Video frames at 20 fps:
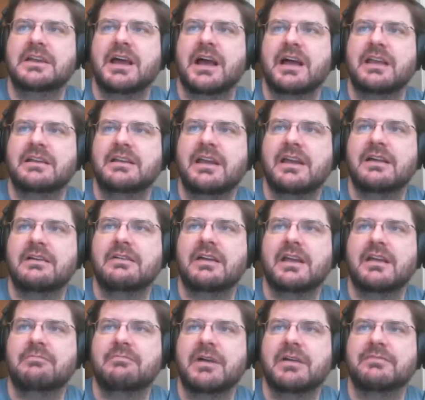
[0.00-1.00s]
I now
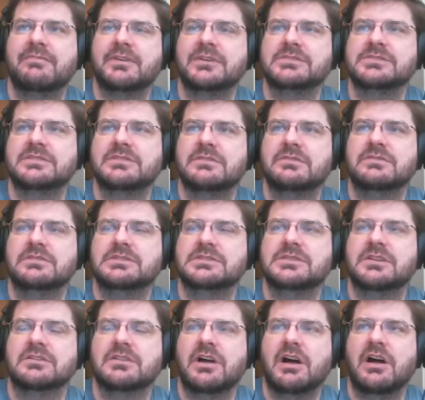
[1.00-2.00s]
have my first
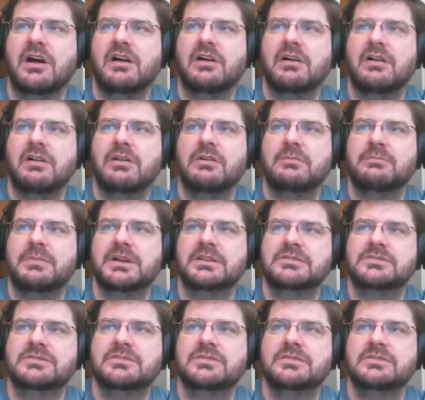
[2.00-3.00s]
concordance on all
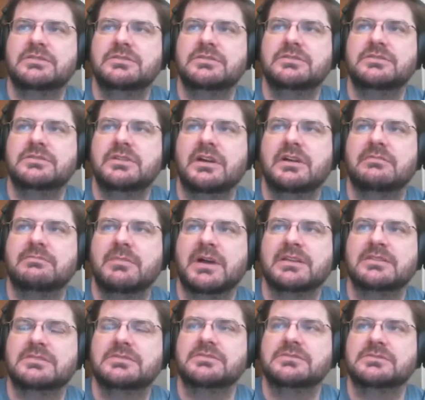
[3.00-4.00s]
but two of
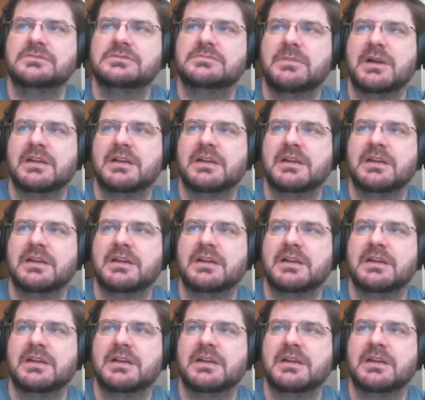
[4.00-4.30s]
my toons.